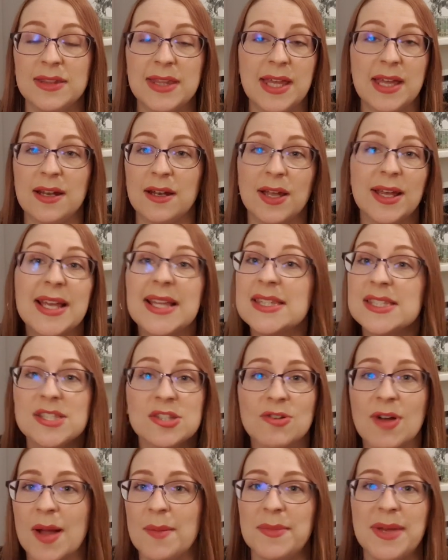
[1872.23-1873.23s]
like
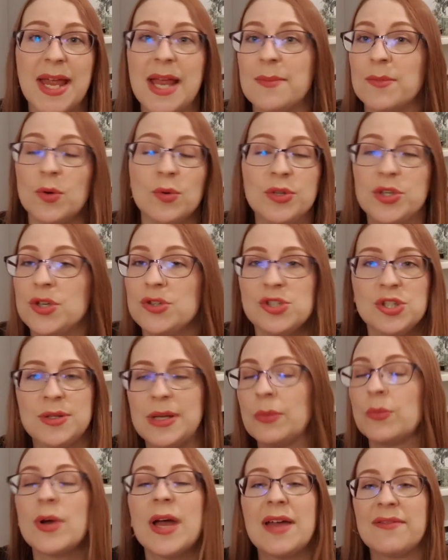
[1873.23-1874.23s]
Instagram name or
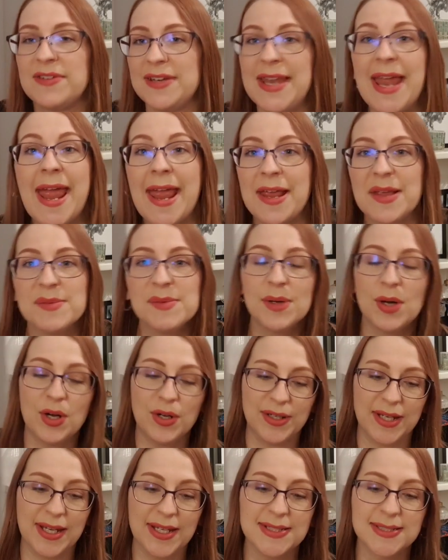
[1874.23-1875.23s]
YouTube, whatever name
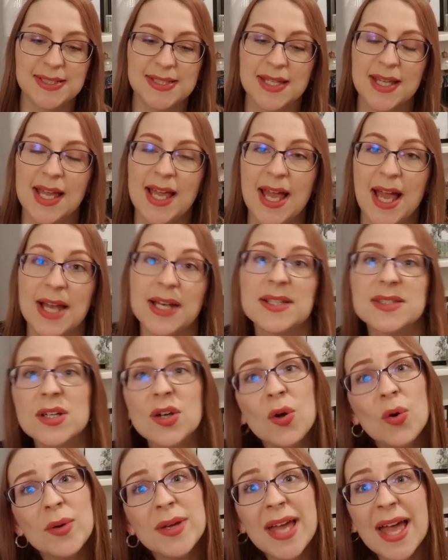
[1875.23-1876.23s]
on it. And I was
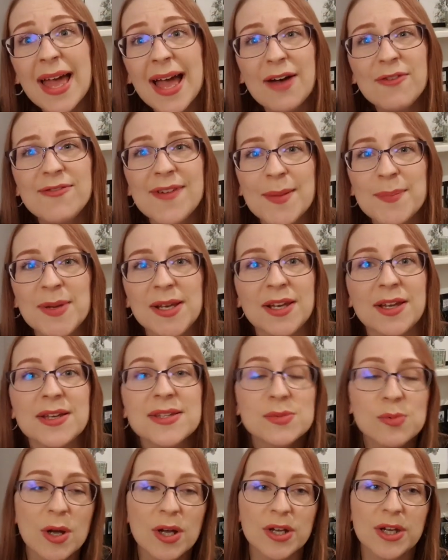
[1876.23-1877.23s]
like, oh yeah, how
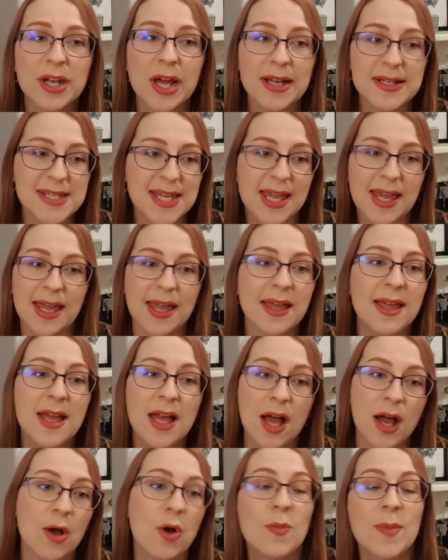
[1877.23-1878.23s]
fabulous, what a good idea.
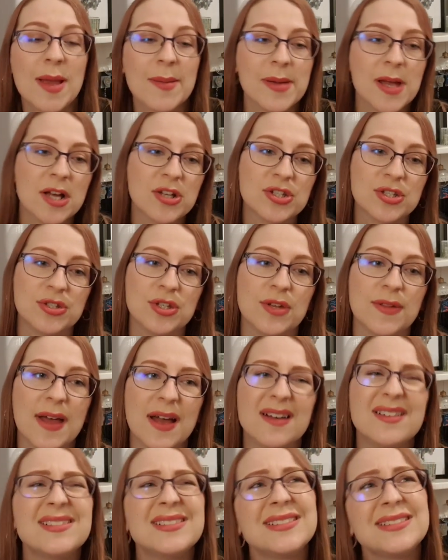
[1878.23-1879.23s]
Oh, maybe I should do
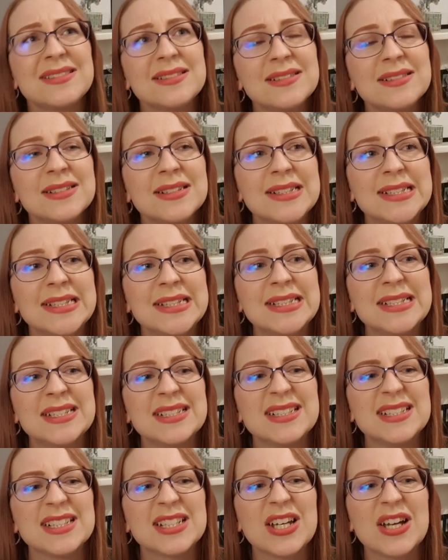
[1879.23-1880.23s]
that. Oh,
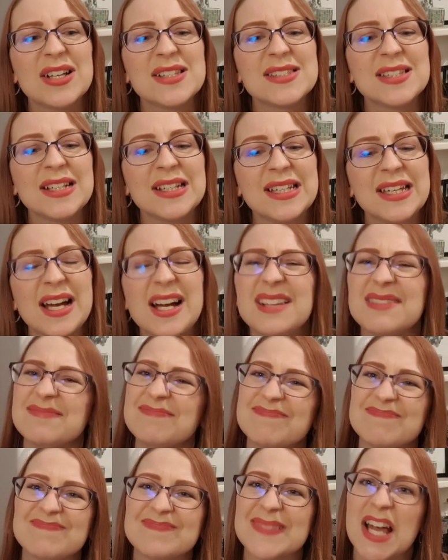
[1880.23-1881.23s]
girl saying,
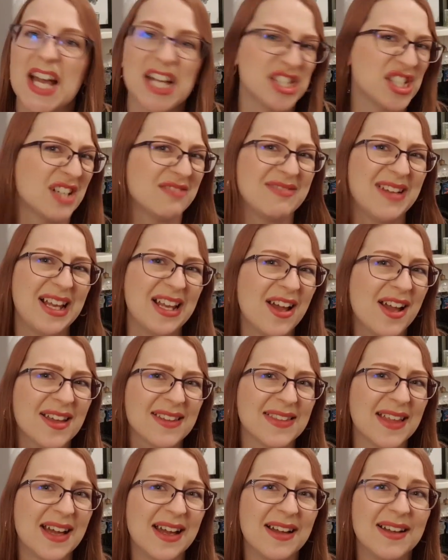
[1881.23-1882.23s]
oh, I don't really
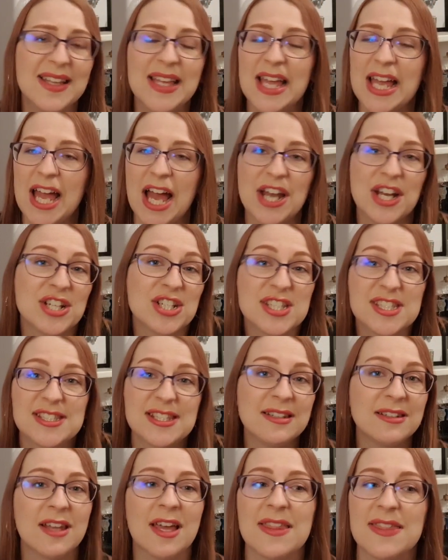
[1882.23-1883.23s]
like that. And I just
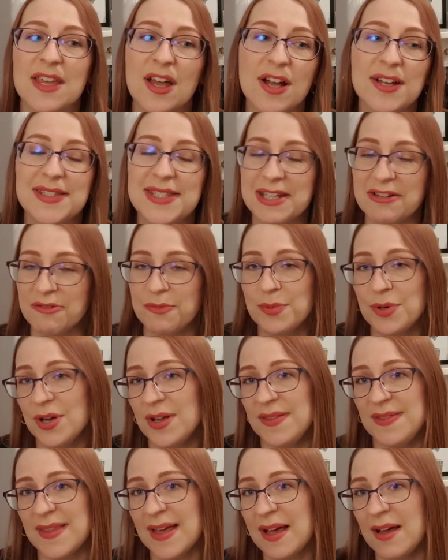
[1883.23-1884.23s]
didn't like the idea of
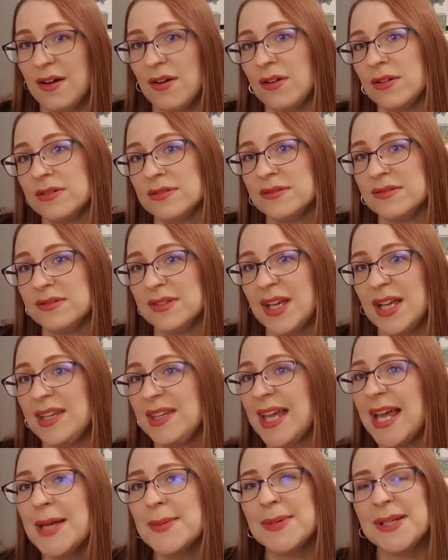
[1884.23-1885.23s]
putting that on a
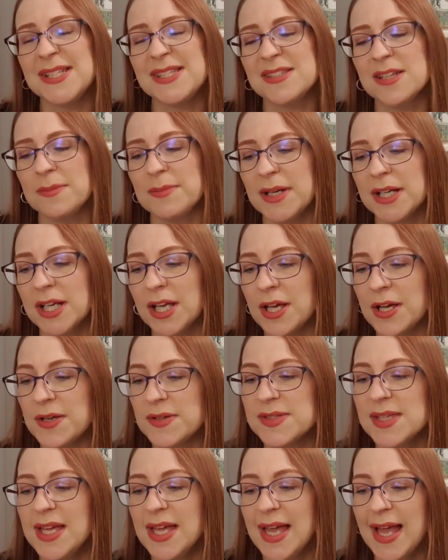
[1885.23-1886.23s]
label inside my
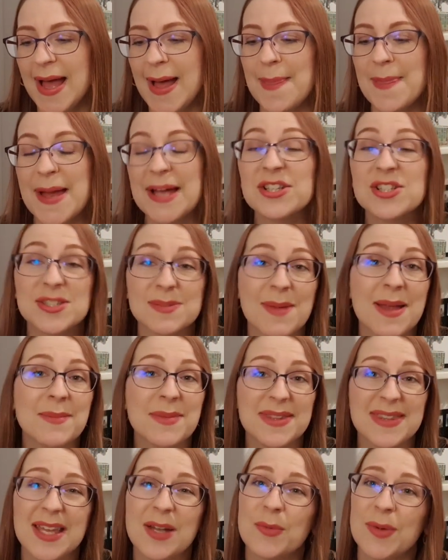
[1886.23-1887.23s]
clothes. And that just made
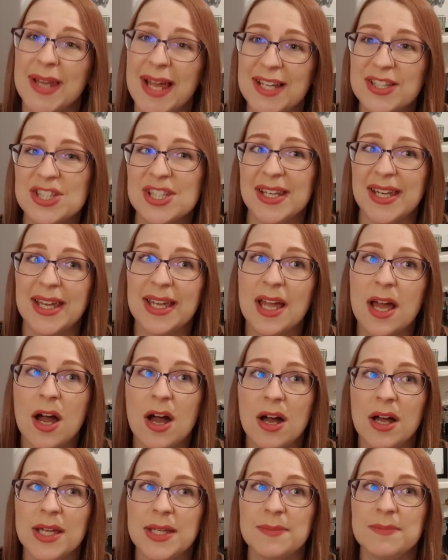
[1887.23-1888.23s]
me think, well, actually,
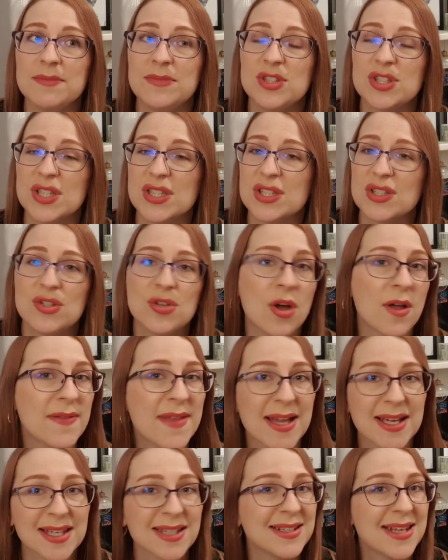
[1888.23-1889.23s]
I'm just not
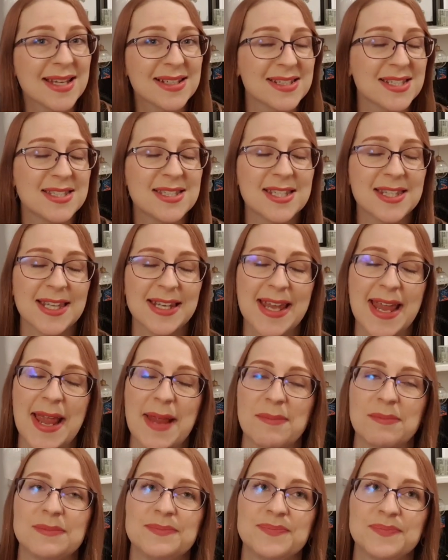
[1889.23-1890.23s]
that connected to the
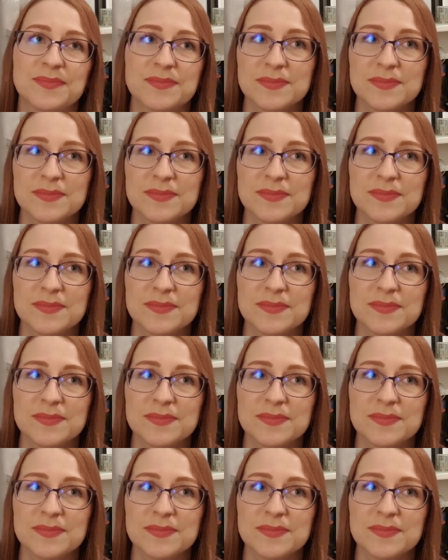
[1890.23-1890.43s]
name.